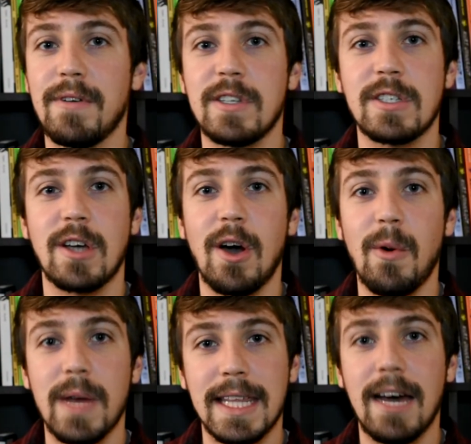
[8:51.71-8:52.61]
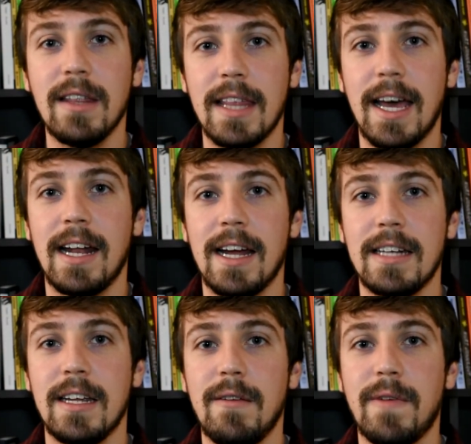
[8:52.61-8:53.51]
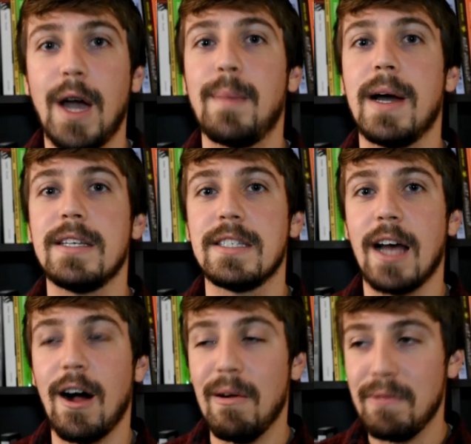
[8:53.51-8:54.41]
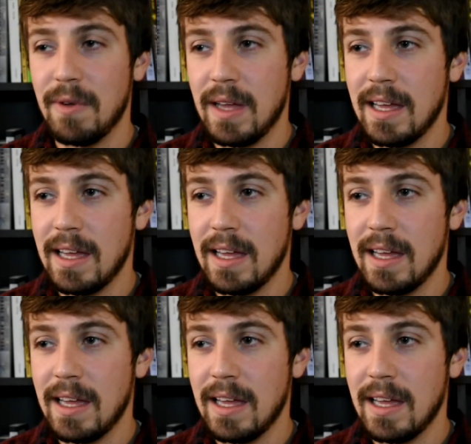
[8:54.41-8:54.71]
And so without that, I did find myself